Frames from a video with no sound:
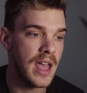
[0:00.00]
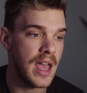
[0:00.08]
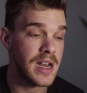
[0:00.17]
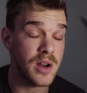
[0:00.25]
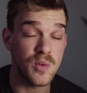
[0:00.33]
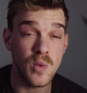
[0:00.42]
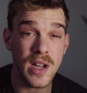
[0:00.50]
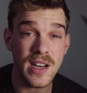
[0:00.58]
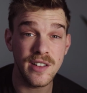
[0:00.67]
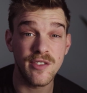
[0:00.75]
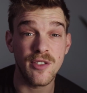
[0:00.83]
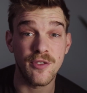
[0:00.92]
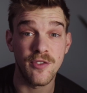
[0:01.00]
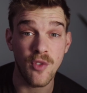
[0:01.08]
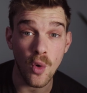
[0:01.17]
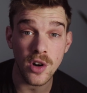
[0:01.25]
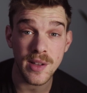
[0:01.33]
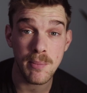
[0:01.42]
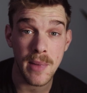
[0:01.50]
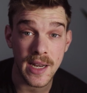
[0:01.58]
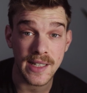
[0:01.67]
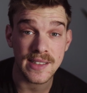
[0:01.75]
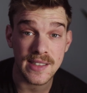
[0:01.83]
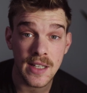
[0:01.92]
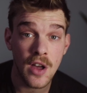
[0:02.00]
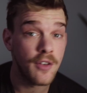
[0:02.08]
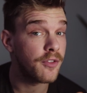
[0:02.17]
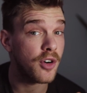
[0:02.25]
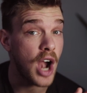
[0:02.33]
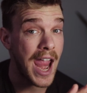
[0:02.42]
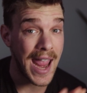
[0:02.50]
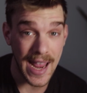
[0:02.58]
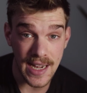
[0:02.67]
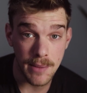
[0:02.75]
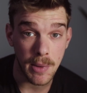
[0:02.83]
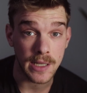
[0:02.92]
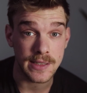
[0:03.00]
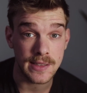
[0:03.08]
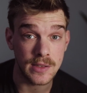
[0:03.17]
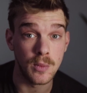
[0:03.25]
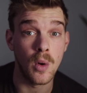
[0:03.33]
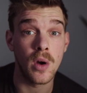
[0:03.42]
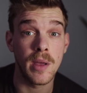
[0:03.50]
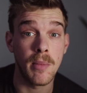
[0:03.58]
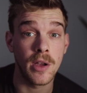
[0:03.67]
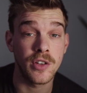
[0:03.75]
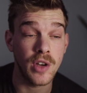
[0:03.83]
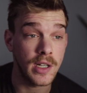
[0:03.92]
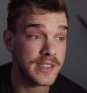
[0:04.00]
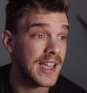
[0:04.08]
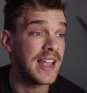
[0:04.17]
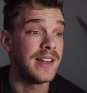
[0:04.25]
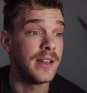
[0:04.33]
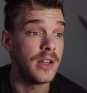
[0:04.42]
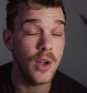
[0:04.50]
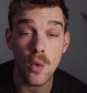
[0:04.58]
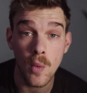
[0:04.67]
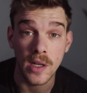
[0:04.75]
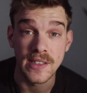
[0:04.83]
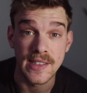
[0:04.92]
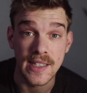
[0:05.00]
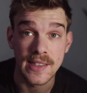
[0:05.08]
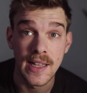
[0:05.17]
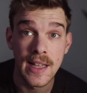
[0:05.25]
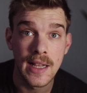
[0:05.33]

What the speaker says: and I waited for 40 minutes for anybody to walk in my shots, and no one did.